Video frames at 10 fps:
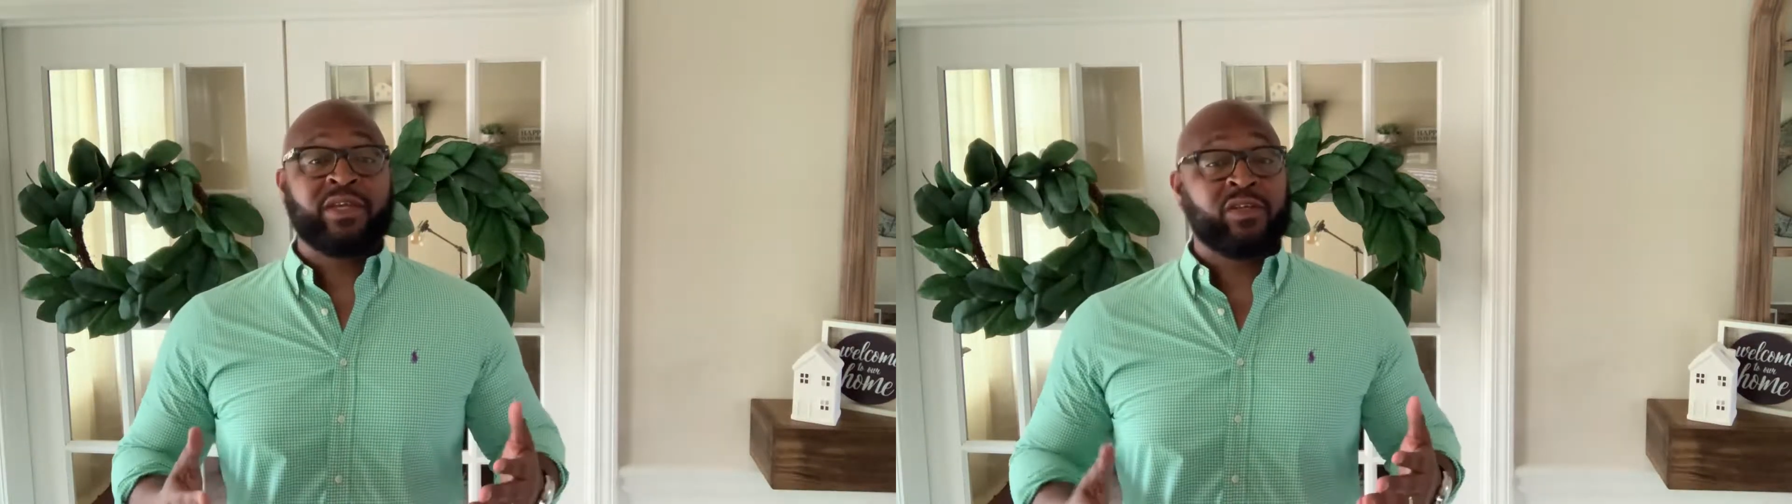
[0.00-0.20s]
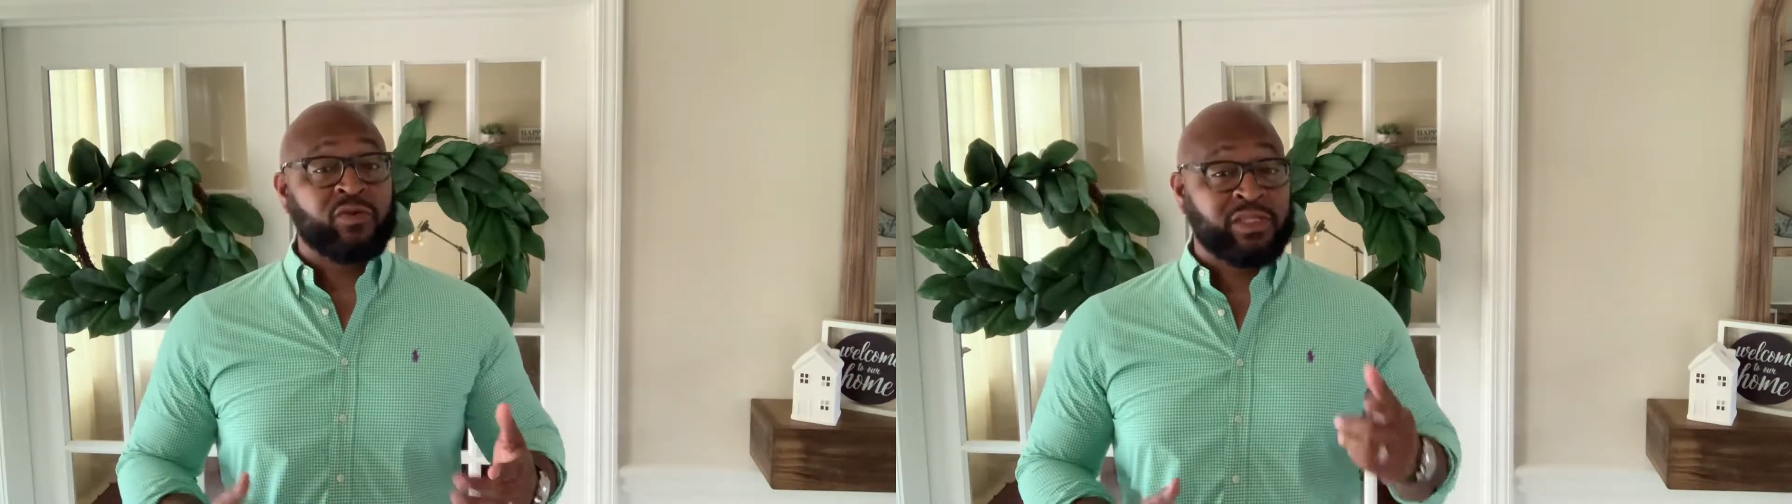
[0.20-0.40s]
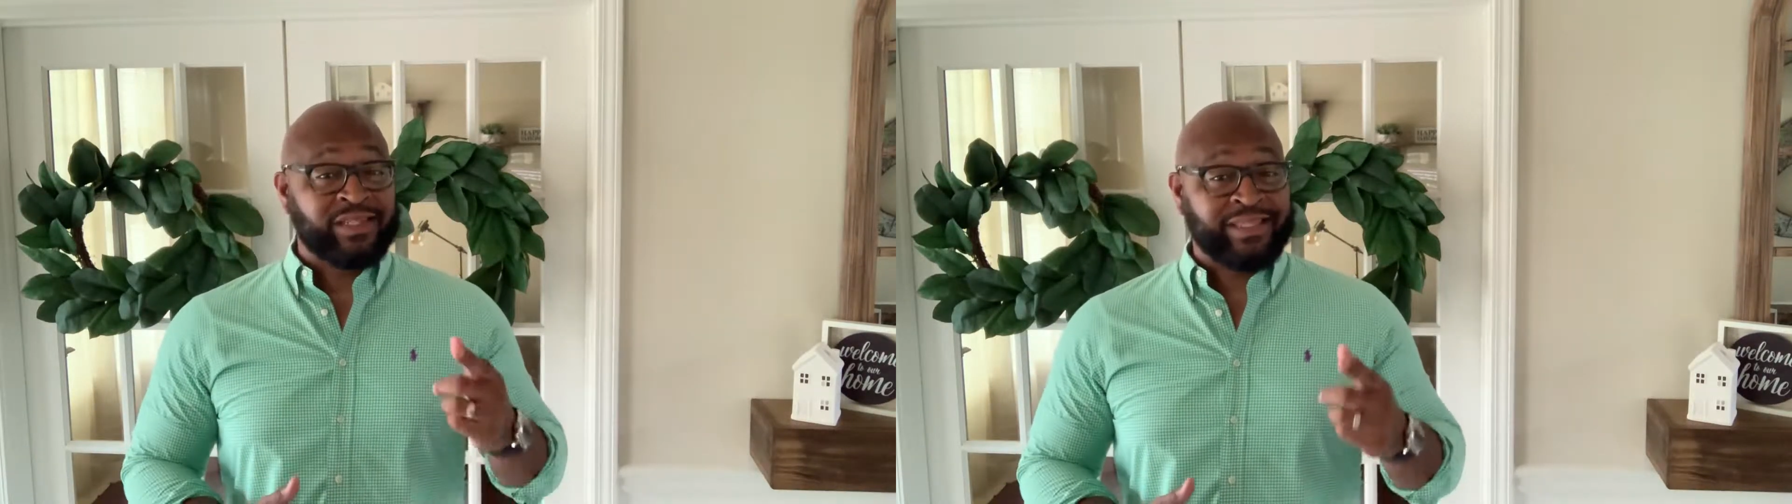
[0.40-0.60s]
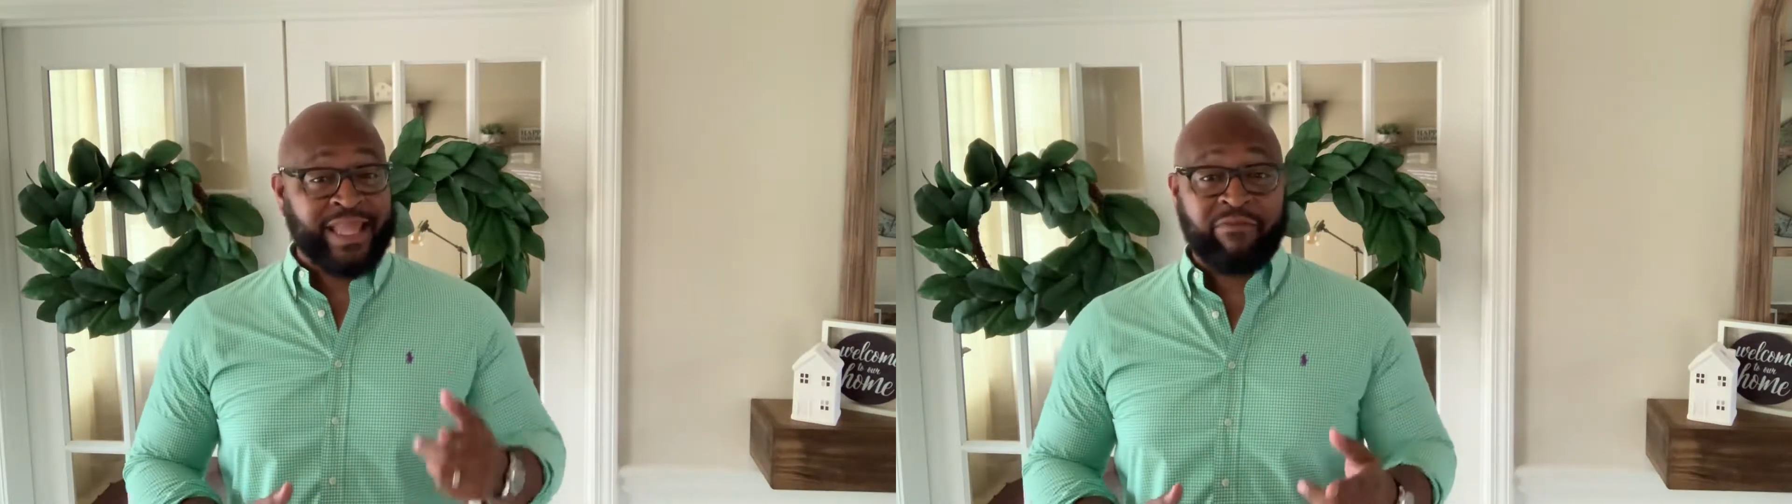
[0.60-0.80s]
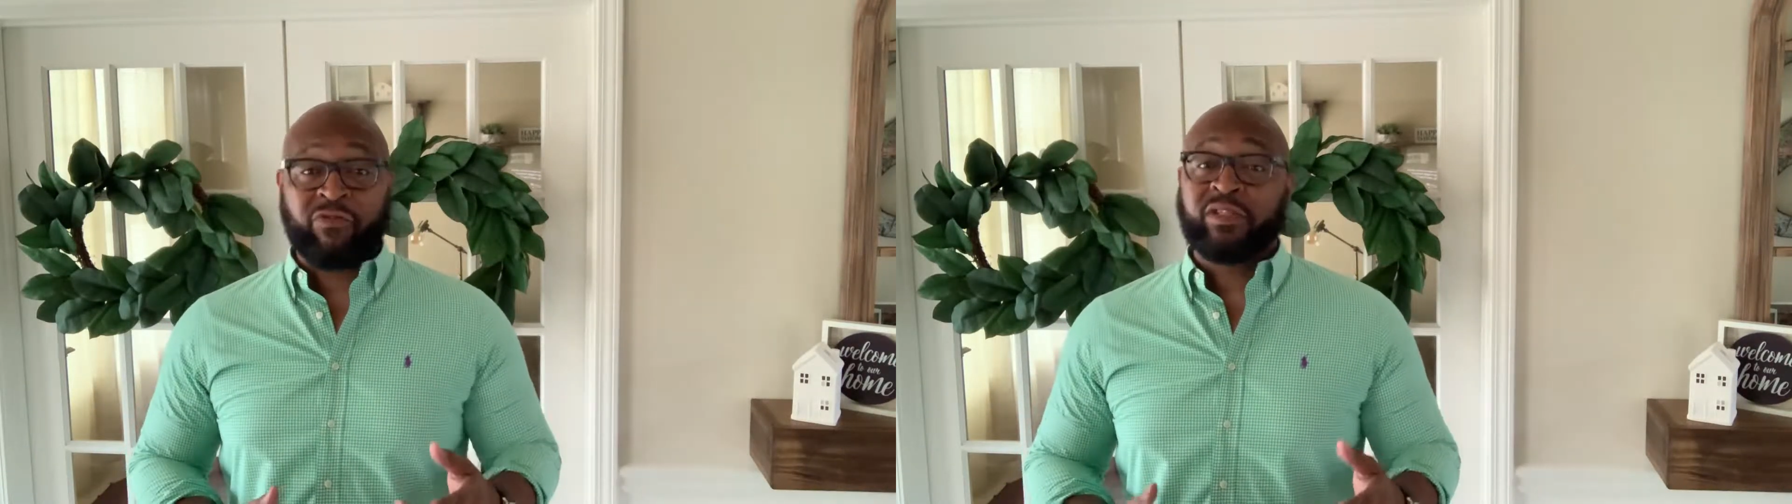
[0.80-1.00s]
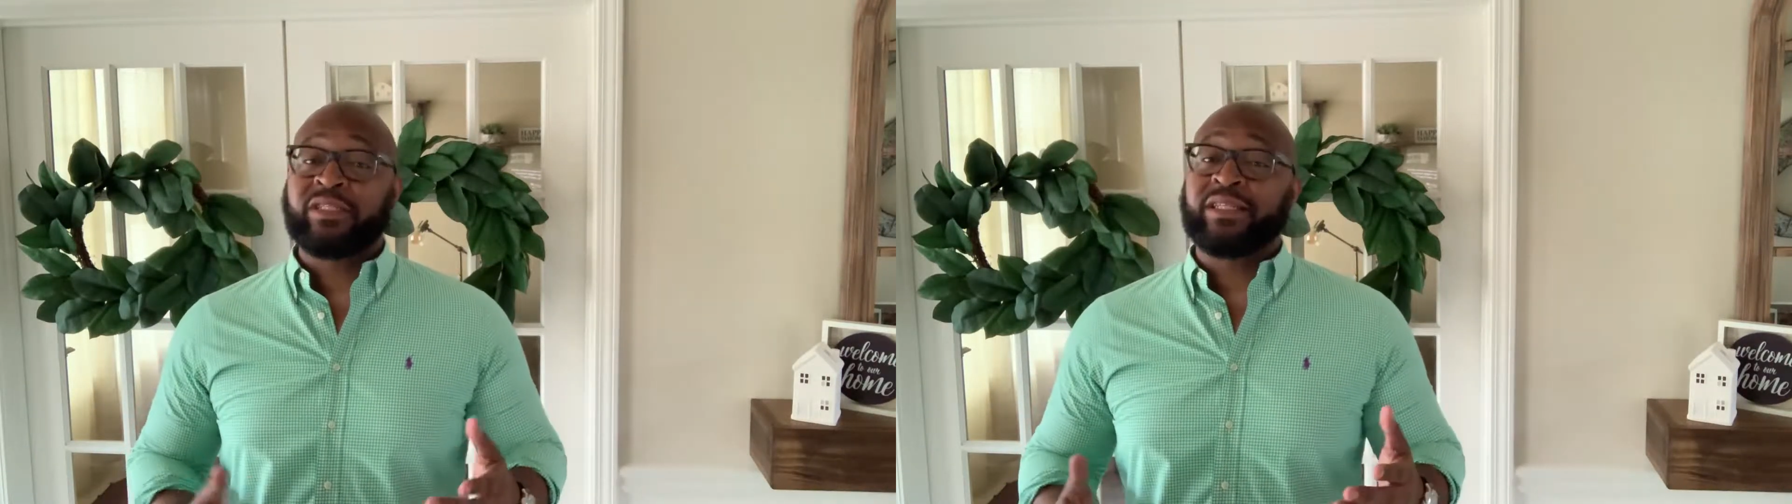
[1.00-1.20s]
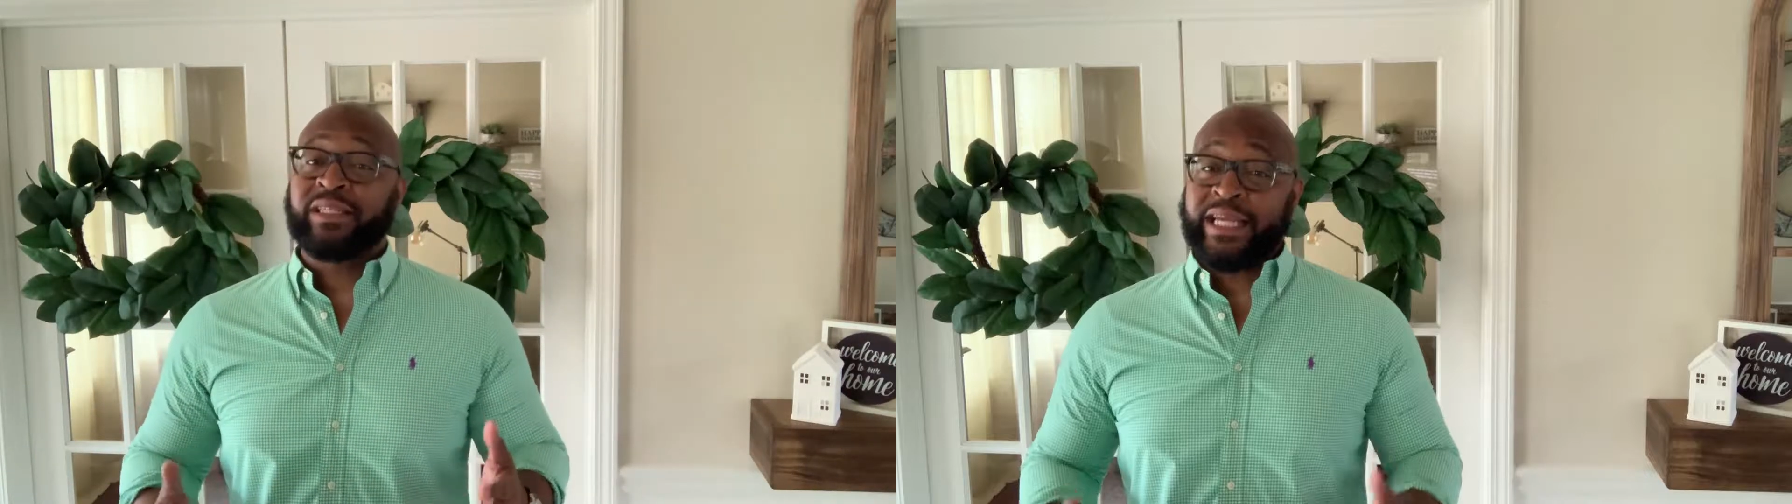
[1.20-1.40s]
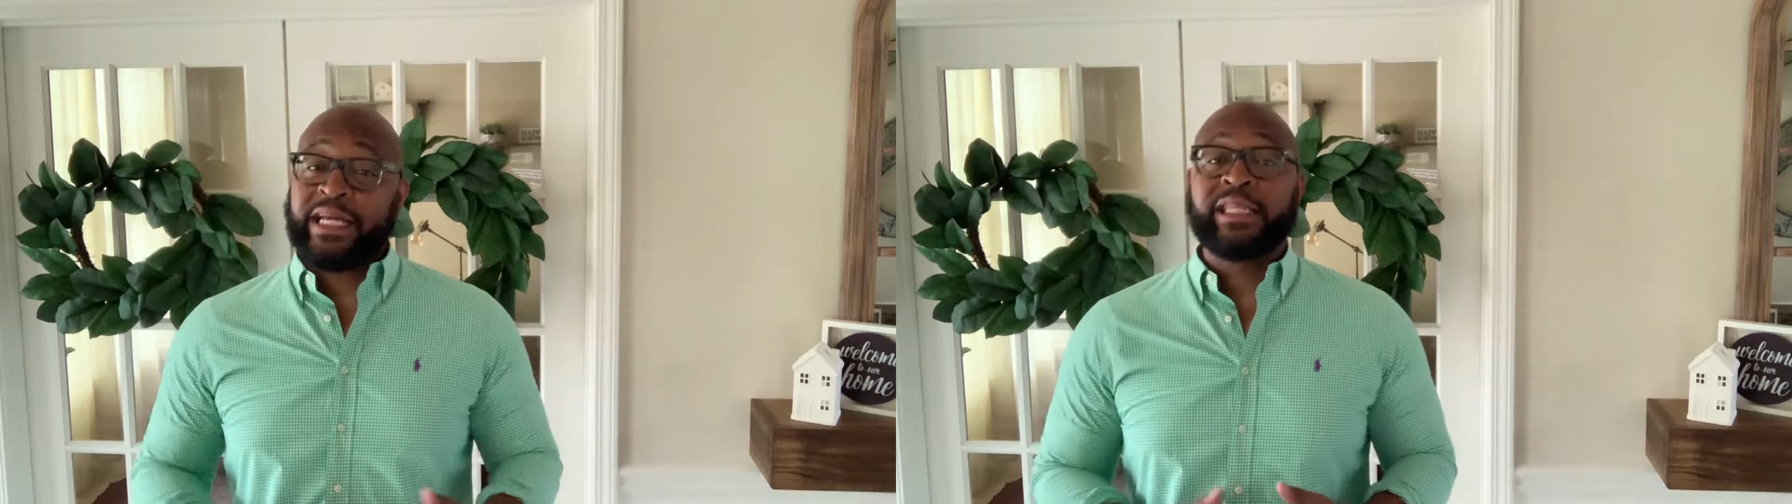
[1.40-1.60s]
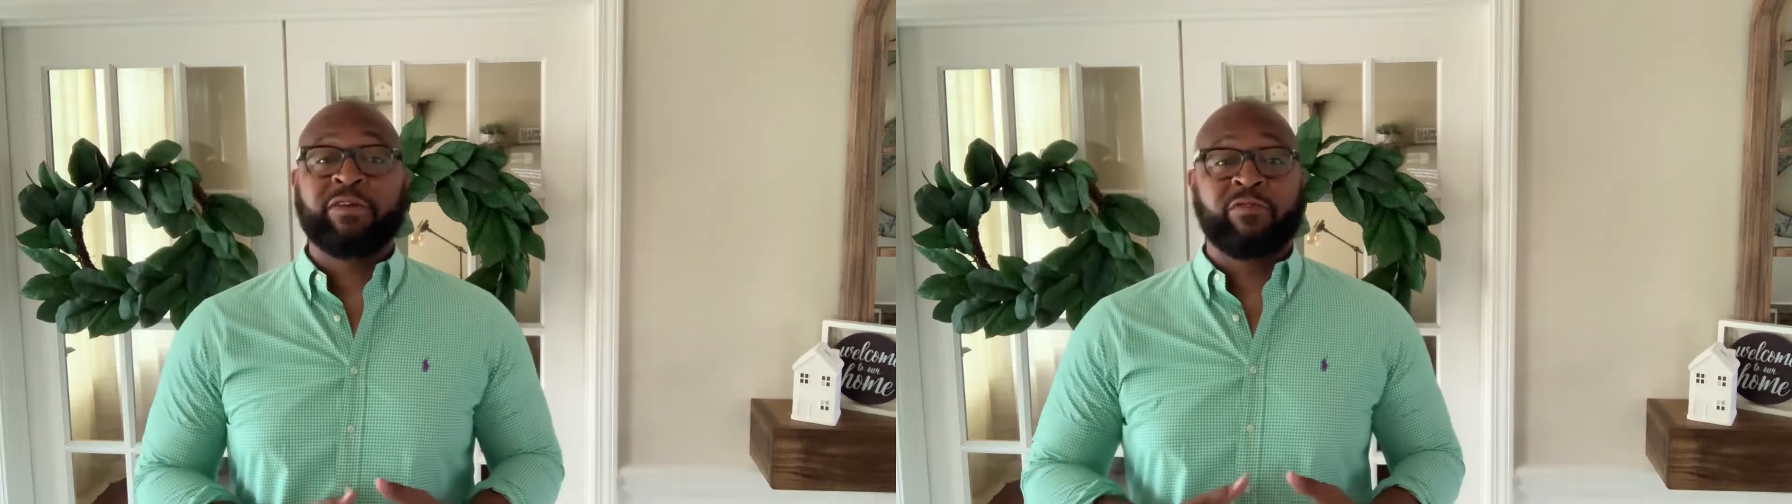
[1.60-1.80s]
used as leverage to legally